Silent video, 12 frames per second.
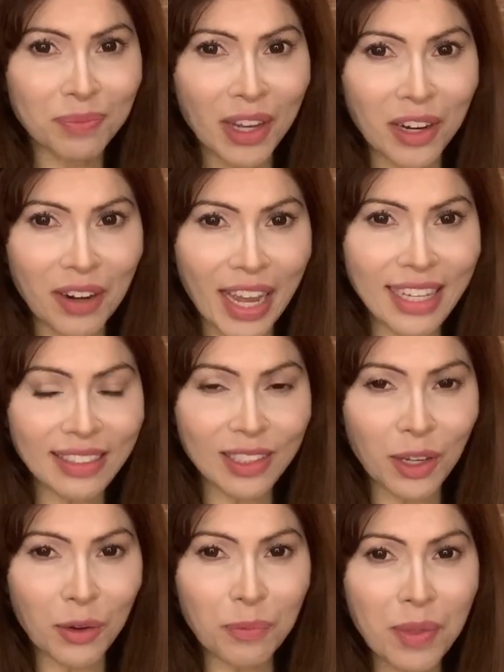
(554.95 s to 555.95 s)
All right,
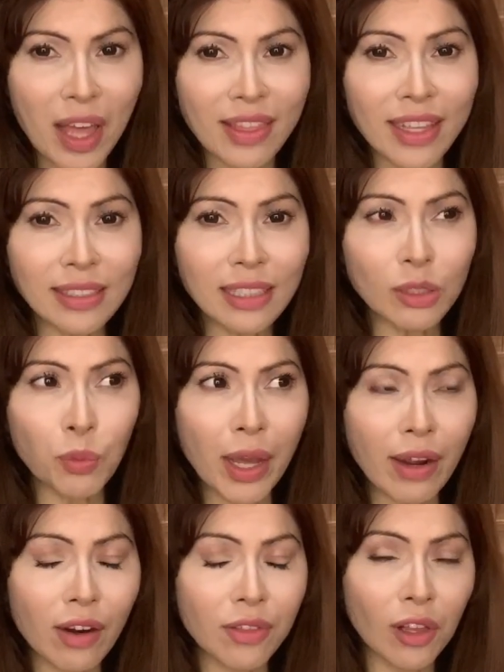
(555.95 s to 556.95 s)
so this is
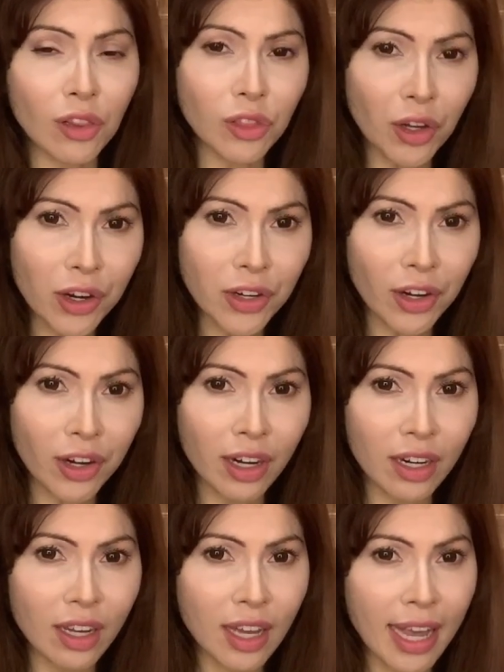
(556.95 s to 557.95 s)
where the learner